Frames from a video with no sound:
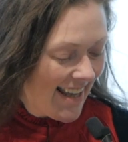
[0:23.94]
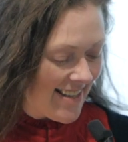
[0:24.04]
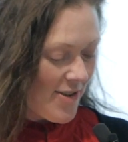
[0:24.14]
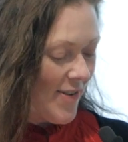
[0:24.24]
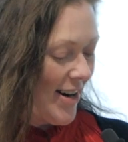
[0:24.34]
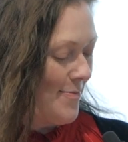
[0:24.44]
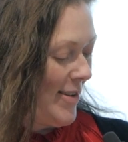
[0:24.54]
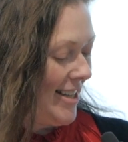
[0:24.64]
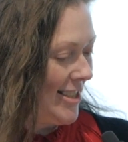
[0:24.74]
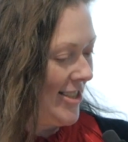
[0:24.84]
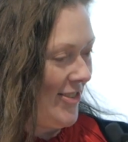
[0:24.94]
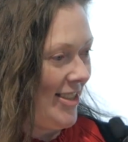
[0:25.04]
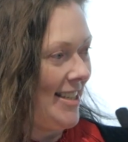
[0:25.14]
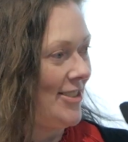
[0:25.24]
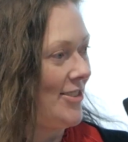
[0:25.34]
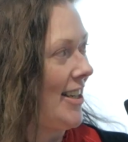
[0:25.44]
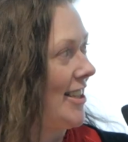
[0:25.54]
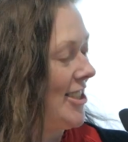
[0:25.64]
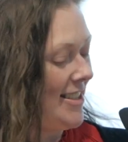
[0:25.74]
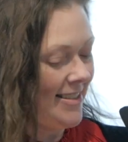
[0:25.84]
Thank you very much for the
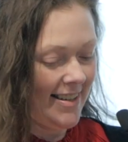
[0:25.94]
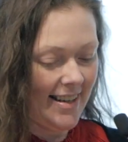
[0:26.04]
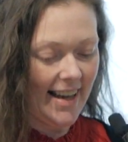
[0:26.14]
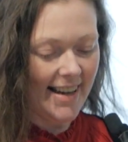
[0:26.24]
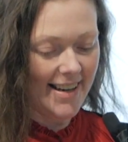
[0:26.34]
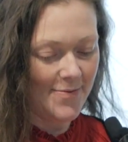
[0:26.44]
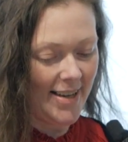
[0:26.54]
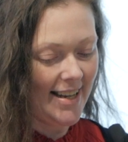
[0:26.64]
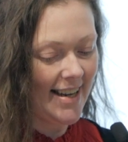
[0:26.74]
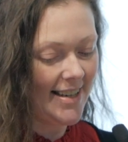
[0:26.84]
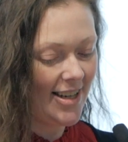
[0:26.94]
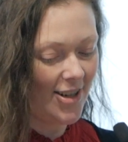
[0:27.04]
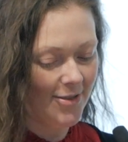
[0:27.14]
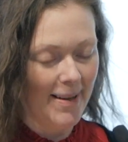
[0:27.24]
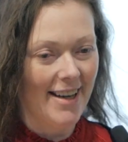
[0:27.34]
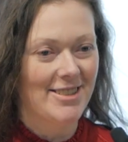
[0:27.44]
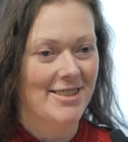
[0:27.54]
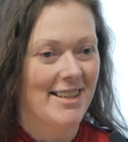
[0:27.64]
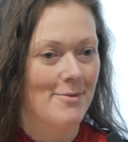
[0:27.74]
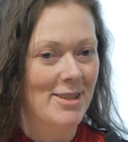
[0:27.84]
introduction. And I know
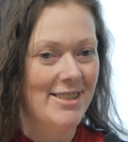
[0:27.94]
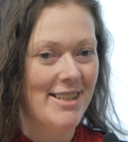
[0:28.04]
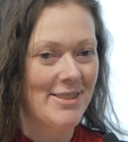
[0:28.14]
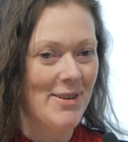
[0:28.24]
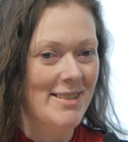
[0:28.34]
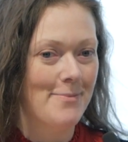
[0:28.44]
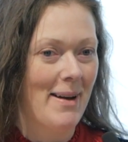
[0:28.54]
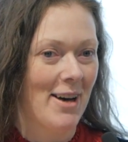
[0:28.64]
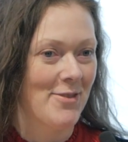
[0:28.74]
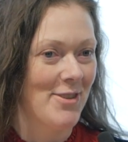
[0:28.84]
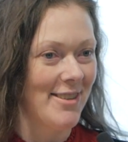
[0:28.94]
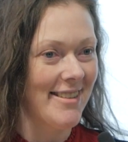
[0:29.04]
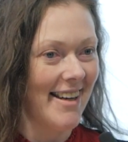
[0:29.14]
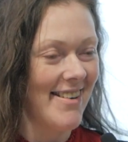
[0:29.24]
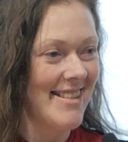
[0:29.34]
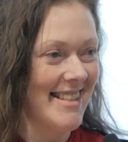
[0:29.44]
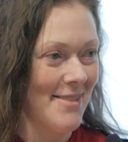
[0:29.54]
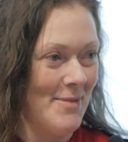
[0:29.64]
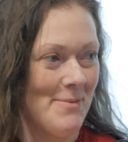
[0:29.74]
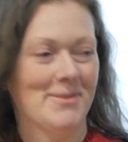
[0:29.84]
biogeochemistry is always a mouthful. I always
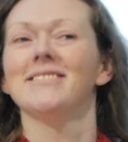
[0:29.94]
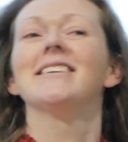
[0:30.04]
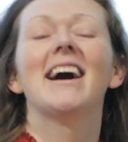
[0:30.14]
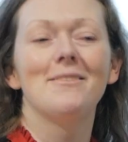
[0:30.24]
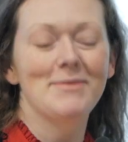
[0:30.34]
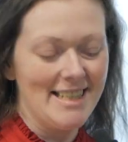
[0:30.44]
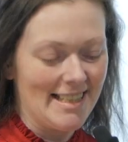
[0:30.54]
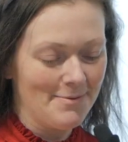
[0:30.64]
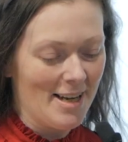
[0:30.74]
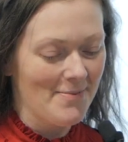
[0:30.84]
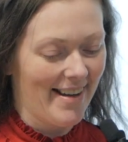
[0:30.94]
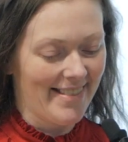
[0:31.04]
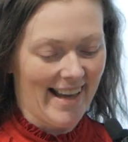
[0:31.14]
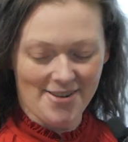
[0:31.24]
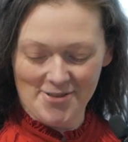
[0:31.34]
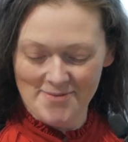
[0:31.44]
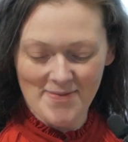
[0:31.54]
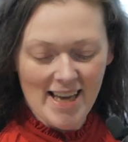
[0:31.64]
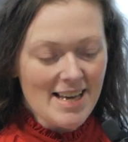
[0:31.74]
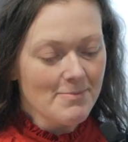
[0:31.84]
get people teasing me about that
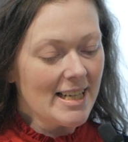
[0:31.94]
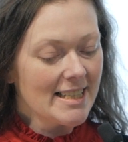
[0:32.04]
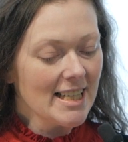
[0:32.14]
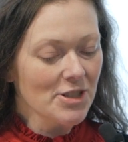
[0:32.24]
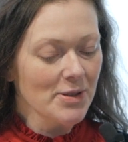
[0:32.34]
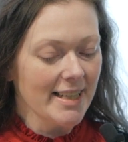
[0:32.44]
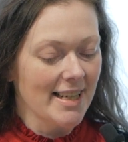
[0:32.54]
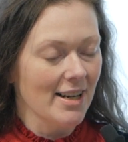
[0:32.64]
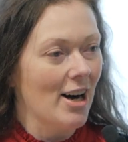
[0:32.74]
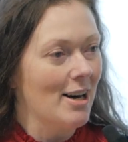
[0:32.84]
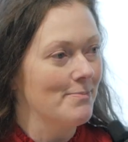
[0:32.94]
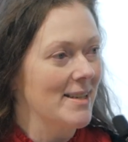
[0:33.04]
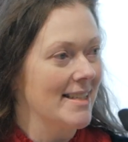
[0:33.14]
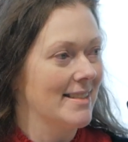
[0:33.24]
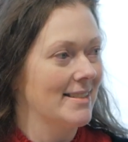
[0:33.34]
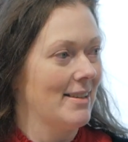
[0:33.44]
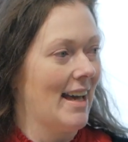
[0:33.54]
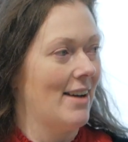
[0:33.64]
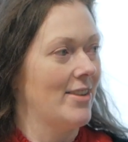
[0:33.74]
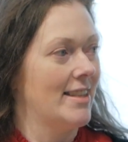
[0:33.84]
one. But it does really encompass
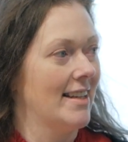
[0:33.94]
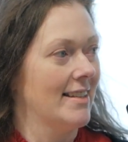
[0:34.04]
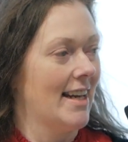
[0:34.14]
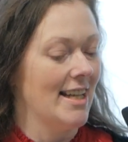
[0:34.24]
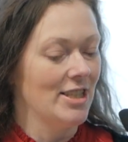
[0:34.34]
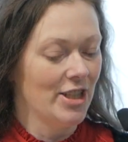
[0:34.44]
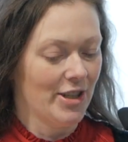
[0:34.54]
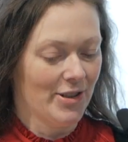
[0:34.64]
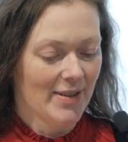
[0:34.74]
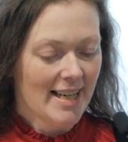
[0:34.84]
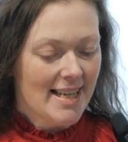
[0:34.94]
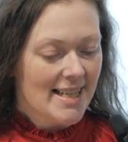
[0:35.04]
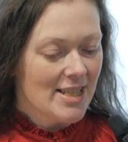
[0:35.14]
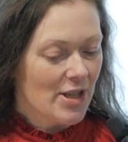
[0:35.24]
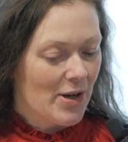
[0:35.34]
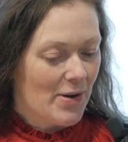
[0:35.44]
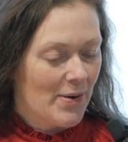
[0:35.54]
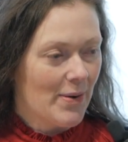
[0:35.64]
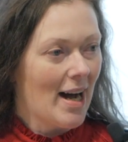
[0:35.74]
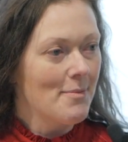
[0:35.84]
everything that I do.
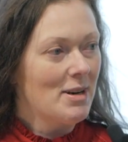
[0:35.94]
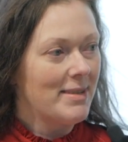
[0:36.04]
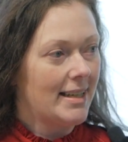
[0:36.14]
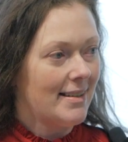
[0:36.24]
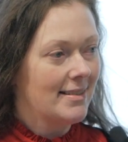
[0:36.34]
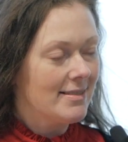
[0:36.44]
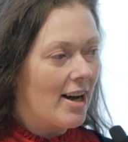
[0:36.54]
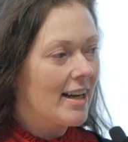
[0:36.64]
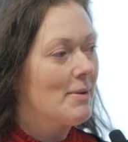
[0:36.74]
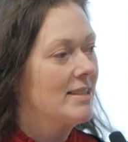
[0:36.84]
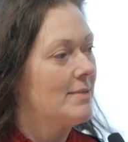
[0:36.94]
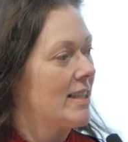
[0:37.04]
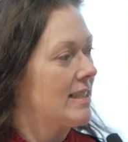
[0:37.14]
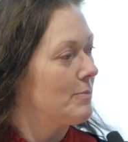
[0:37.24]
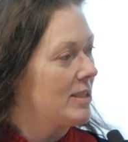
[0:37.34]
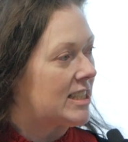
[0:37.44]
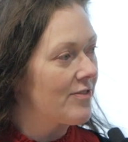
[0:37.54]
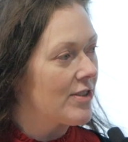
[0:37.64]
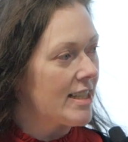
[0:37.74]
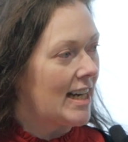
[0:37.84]
So I'm going to be talking about something that's a little bit
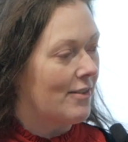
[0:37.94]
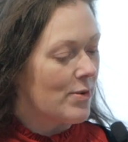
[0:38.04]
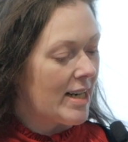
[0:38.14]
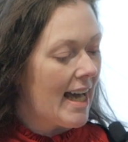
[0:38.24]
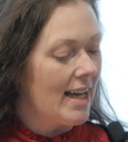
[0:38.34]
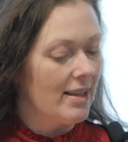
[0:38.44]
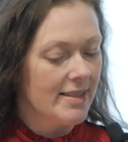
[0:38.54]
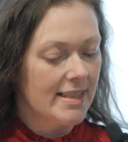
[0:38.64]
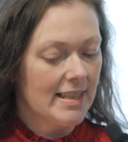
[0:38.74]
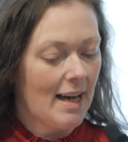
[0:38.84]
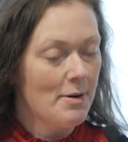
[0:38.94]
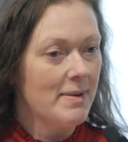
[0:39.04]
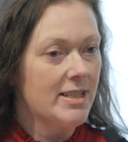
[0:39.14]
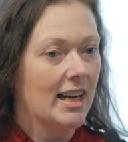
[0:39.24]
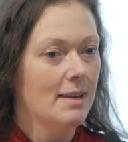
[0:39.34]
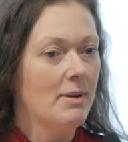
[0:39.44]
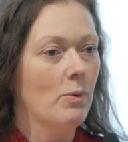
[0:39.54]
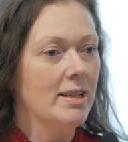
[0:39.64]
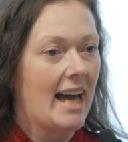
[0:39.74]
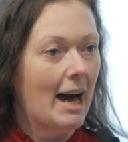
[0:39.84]
different than everyone else. I'm going to be talking
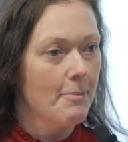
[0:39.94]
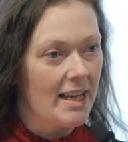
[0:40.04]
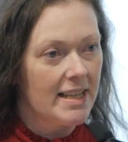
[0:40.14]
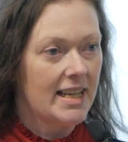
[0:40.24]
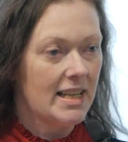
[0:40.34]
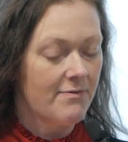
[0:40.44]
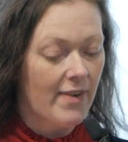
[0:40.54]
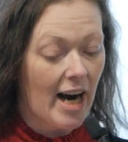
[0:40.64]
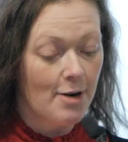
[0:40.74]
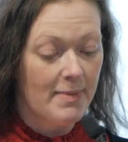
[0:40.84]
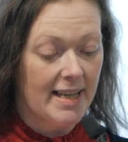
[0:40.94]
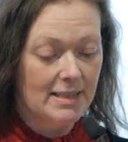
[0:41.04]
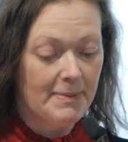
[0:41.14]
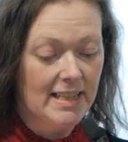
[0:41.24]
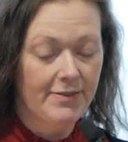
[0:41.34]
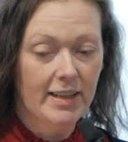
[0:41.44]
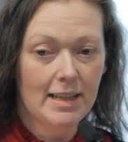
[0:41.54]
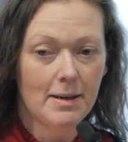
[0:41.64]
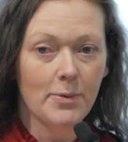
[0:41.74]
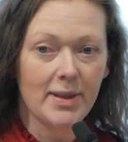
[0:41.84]
about what's happening in the environment,
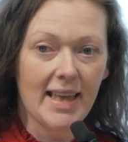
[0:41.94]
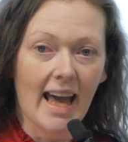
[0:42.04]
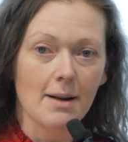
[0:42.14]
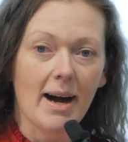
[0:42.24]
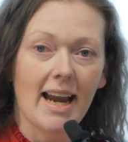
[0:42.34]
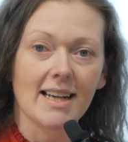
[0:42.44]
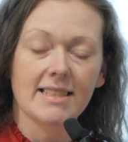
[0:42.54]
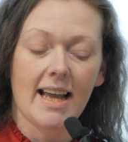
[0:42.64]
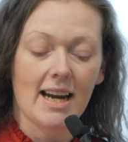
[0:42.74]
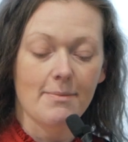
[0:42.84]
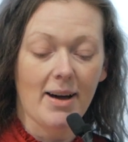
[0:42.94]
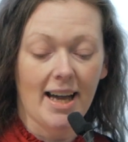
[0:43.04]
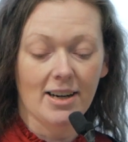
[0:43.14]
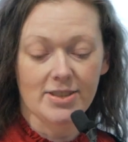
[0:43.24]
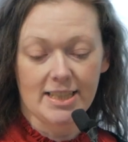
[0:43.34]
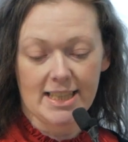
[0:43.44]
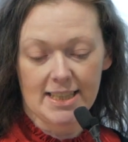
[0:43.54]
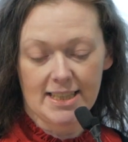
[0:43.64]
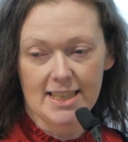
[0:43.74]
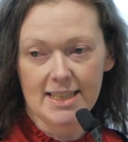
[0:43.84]
specifically with antibiotics and antibiotic
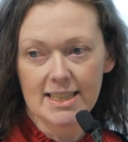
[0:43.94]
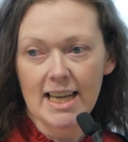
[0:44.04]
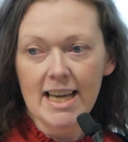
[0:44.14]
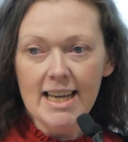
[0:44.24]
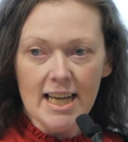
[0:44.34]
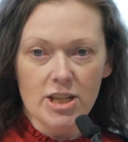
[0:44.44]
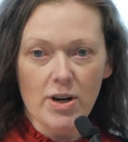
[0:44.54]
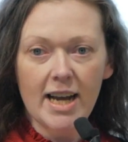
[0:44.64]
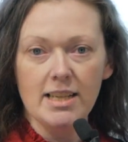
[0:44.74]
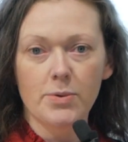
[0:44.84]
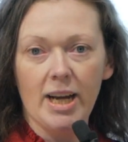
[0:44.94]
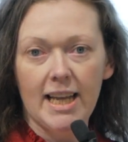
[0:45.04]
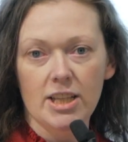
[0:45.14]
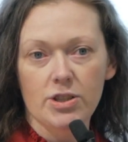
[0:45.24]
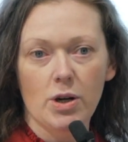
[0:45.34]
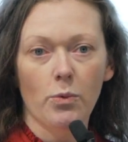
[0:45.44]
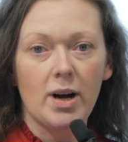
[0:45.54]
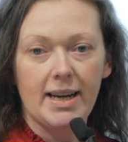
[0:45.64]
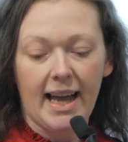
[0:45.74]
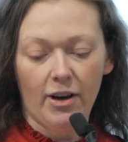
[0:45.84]
resistance, and trying to bring it into a
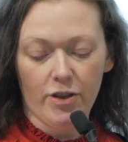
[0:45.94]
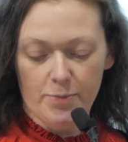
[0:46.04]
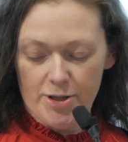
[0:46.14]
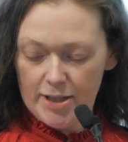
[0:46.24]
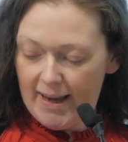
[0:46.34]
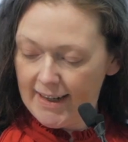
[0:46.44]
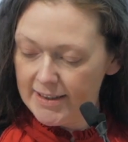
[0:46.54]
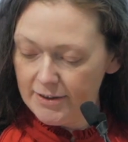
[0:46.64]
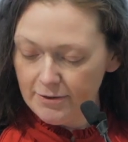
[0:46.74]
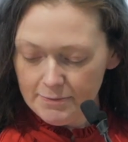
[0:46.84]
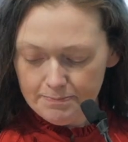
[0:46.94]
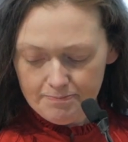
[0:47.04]
One Health perspective.